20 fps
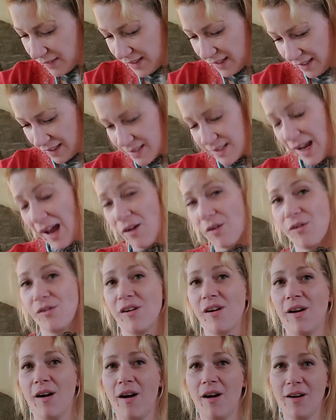because how
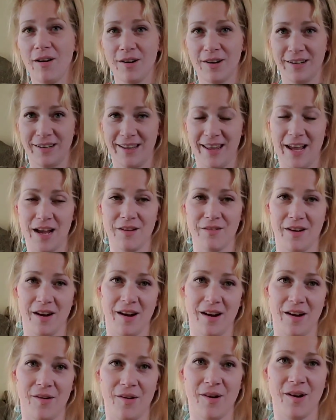hard
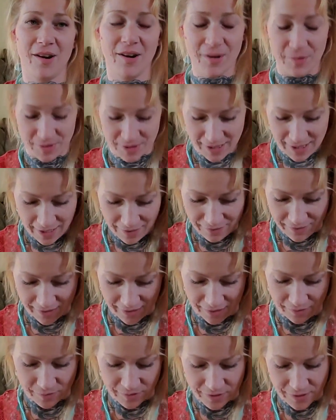I was laughing,
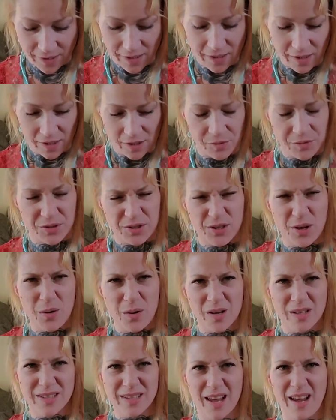and it was so
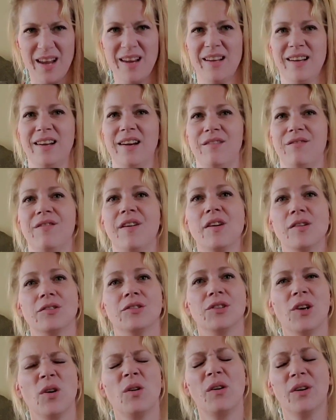exciting, and it felt
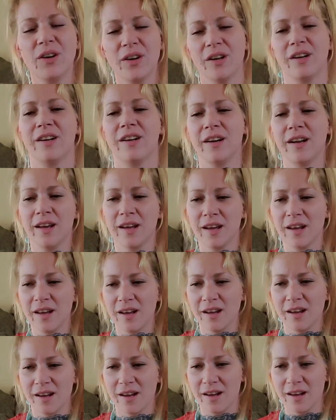so good. And
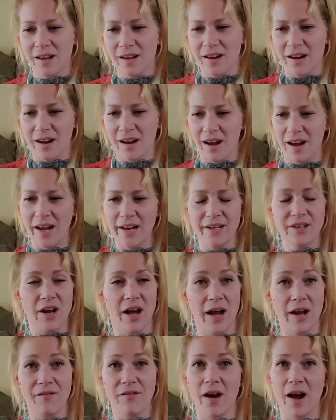
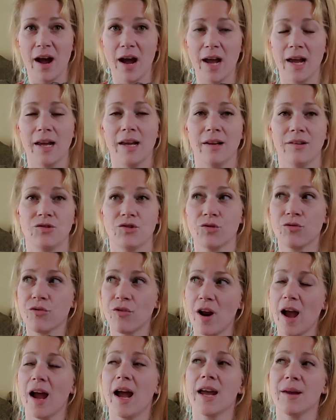I
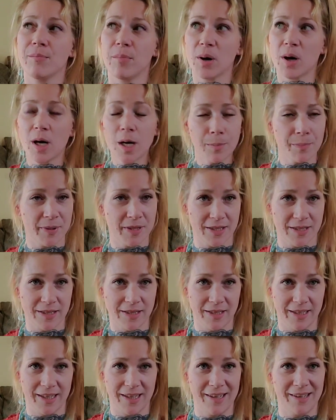try
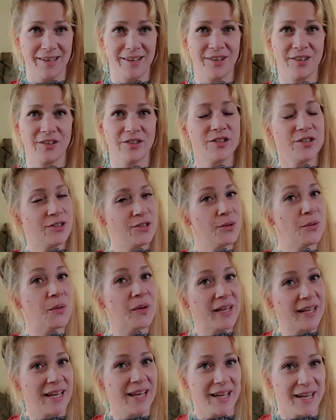purposely to do it
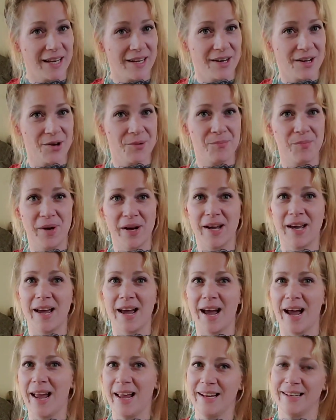again, but
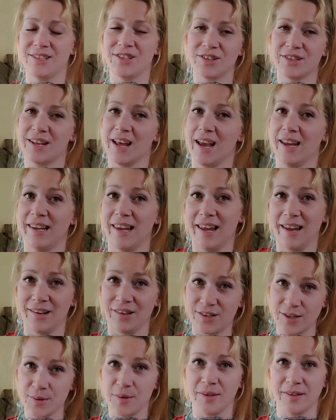I can't
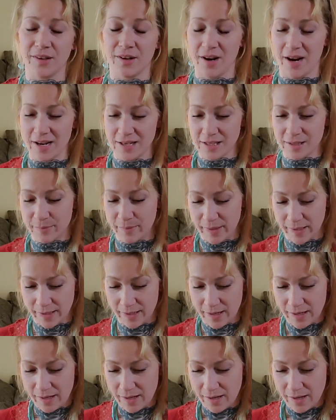do it. There has to be